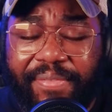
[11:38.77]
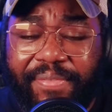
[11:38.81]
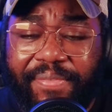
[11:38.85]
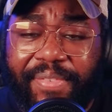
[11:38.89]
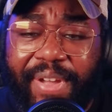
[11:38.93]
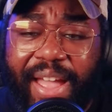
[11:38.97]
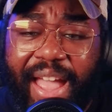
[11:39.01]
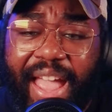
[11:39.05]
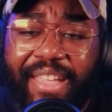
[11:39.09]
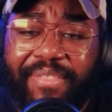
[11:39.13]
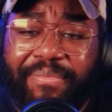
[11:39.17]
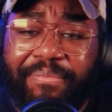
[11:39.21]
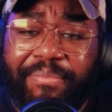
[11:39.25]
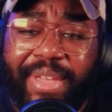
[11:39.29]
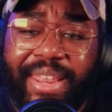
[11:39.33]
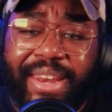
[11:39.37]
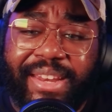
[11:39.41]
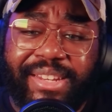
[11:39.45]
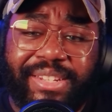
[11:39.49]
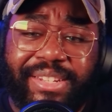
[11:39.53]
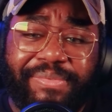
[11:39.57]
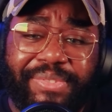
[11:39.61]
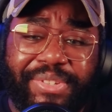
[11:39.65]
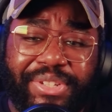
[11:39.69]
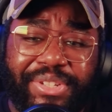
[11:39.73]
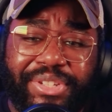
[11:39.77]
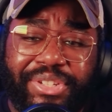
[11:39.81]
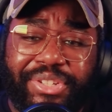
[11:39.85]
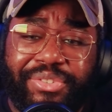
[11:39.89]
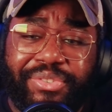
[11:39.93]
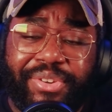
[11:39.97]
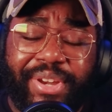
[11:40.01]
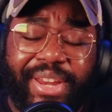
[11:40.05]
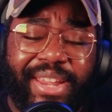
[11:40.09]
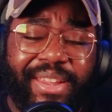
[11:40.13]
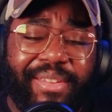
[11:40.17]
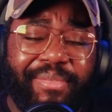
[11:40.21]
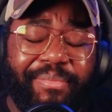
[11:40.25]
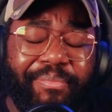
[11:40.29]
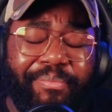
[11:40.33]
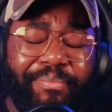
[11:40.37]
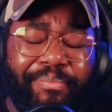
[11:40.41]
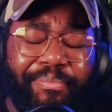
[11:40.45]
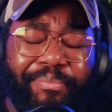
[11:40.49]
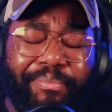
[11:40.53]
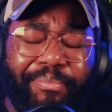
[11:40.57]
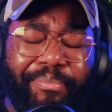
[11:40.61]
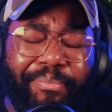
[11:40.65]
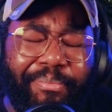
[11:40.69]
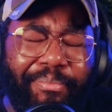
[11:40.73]
five minutes of just straight
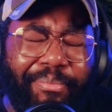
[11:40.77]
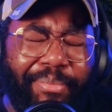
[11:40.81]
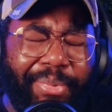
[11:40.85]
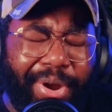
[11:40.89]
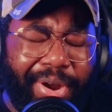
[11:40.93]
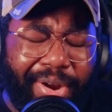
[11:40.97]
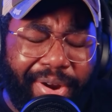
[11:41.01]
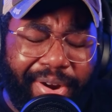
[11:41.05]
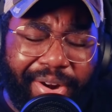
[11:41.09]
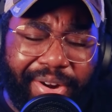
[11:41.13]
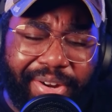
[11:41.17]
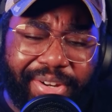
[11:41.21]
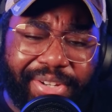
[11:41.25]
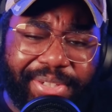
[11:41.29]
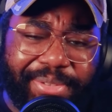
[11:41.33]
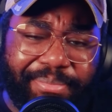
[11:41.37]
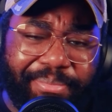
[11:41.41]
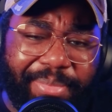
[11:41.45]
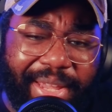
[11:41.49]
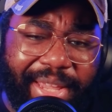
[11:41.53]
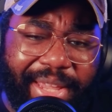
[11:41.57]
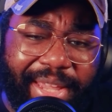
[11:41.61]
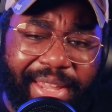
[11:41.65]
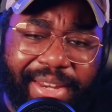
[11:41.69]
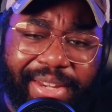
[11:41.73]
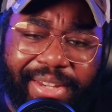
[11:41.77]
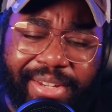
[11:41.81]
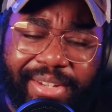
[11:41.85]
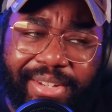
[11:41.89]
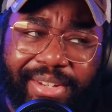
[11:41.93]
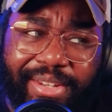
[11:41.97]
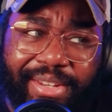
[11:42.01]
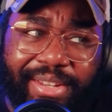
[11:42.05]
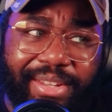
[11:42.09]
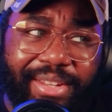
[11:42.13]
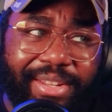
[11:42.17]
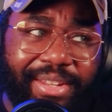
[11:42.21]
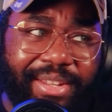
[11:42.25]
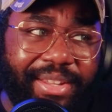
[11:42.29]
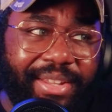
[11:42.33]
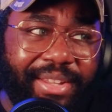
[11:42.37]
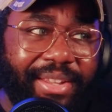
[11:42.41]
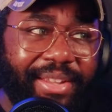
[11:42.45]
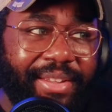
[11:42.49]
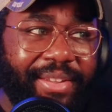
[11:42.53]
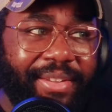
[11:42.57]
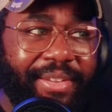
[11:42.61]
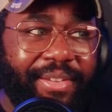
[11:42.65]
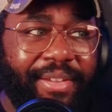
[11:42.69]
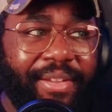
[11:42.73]
bars, man.
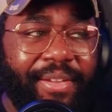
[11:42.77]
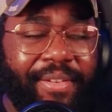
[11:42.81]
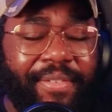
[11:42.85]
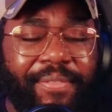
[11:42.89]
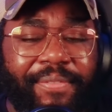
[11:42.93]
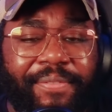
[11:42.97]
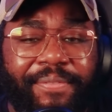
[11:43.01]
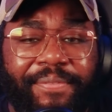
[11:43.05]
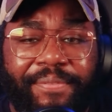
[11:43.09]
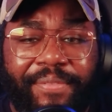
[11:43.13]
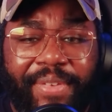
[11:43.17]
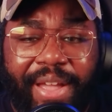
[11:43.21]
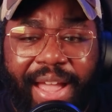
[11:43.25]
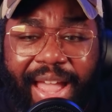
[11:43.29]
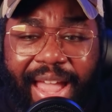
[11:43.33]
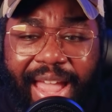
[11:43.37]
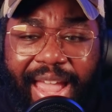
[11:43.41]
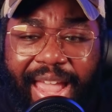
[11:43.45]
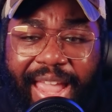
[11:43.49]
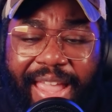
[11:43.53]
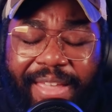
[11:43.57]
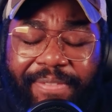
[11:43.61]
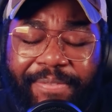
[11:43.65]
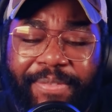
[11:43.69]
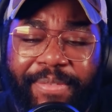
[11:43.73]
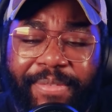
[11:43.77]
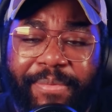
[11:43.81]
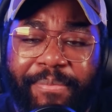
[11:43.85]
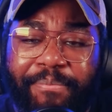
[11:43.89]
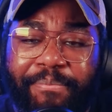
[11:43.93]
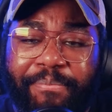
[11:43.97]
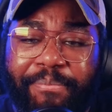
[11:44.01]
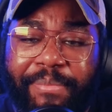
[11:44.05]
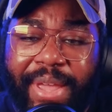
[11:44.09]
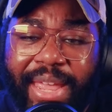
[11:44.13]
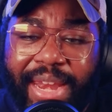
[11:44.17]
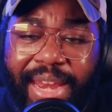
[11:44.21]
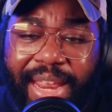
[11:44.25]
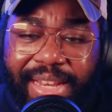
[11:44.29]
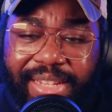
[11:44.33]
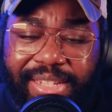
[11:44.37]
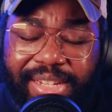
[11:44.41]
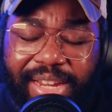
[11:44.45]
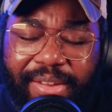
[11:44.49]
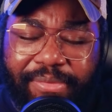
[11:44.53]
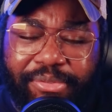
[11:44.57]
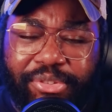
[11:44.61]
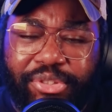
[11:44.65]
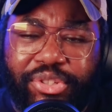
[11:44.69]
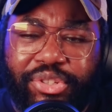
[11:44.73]
Five minutes
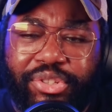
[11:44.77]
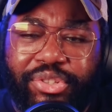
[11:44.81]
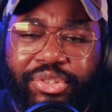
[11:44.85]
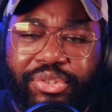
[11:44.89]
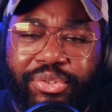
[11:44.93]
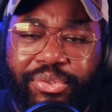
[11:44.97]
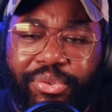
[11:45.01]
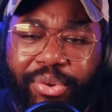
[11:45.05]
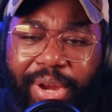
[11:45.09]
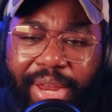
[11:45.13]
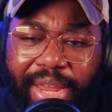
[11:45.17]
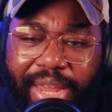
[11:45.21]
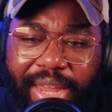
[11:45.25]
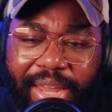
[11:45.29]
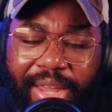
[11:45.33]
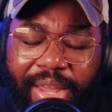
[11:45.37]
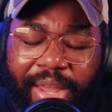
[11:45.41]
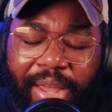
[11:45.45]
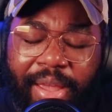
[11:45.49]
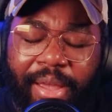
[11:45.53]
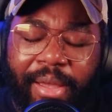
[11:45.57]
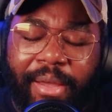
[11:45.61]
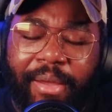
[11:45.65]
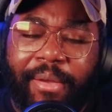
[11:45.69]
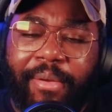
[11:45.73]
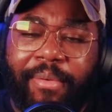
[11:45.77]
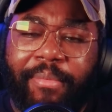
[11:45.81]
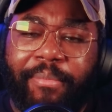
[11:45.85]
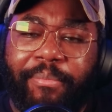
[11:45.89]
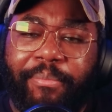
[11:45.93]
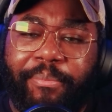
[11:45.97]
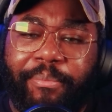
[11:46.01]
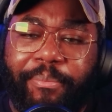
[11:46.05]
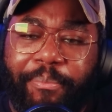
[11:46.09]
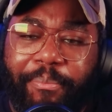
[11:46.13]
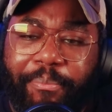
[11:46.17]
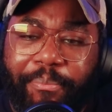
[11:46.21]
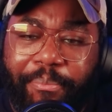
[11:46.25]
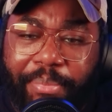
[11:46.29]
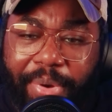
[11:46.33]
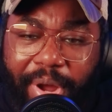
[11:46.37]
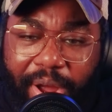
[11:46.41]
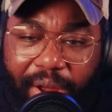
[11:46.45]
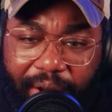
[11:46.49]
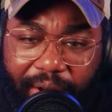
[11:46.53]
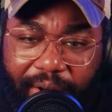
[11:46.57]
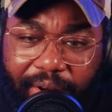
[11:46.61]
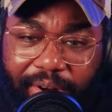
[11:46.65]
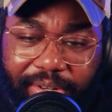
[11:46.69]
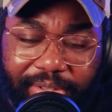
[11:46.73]
of straight
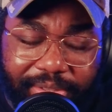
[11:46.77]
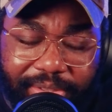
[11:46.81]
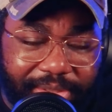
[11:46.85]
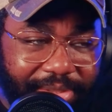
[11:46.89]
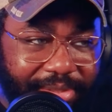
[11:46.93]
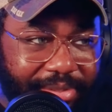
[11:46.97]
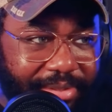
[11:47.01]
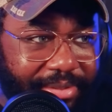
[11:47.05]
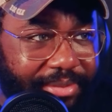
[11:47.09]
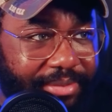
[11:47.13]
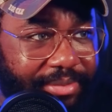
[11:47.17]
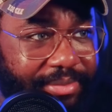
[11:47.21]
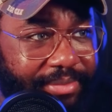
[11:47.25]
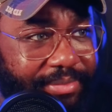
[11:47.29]
bars